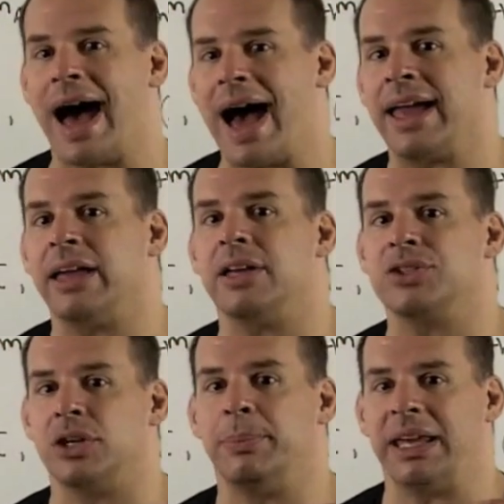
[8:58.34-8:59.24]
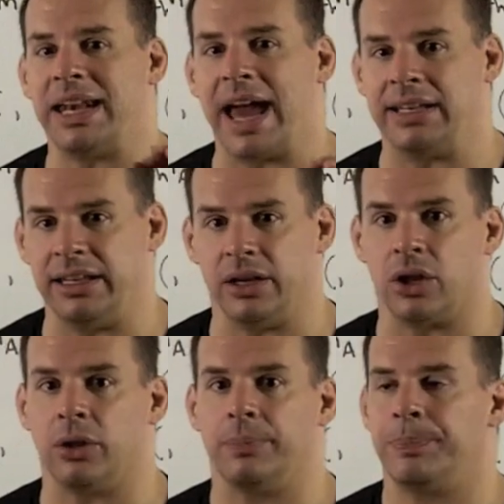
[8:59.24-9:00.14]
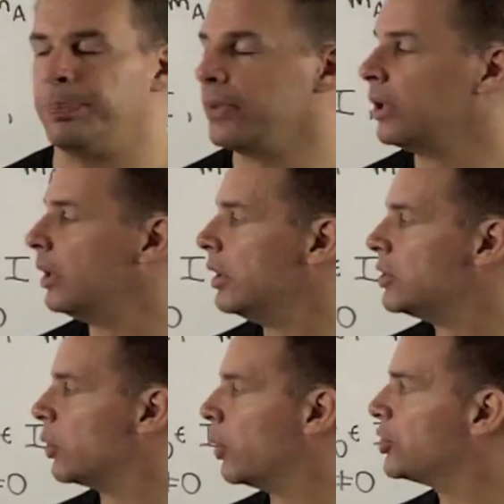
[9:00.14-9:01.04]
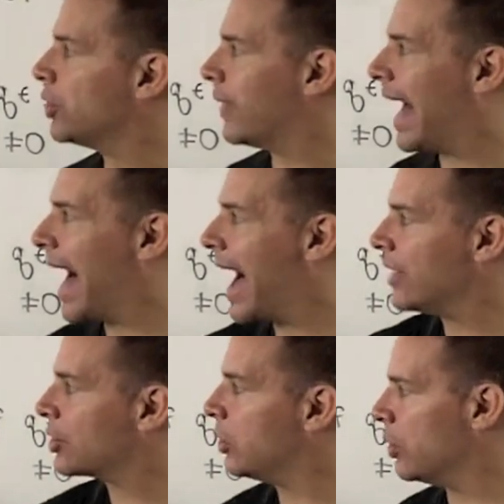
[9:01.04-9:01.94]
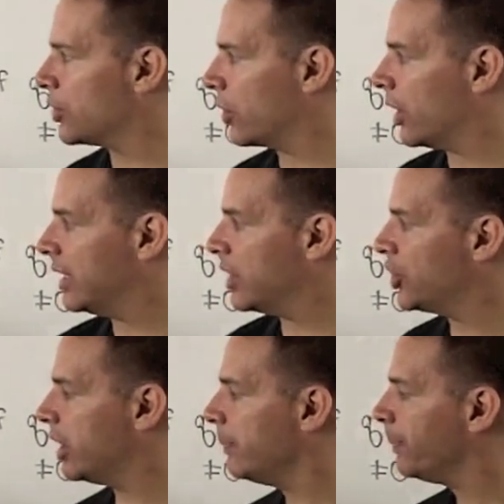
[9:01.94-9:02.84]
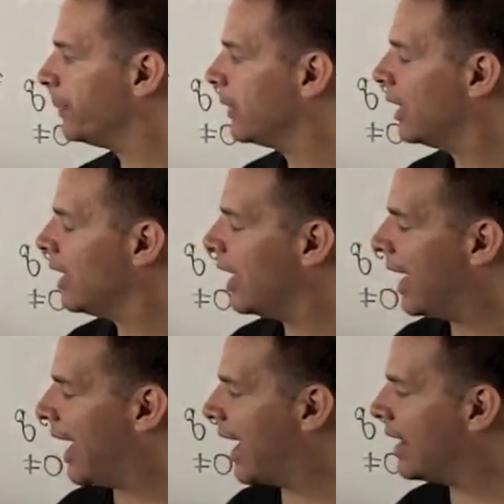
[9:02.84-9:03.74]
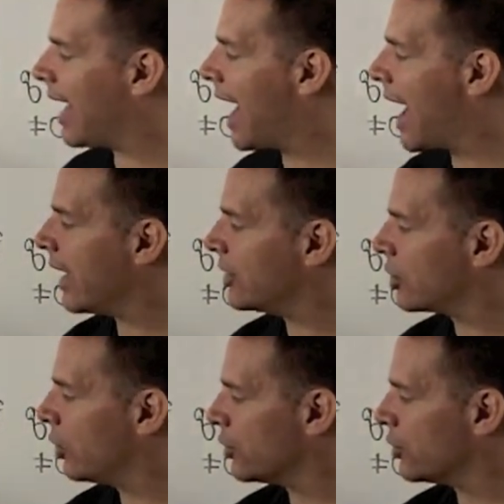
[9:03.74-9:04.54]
I is going to be an ideal. So we want to show that I is closed under addition and I is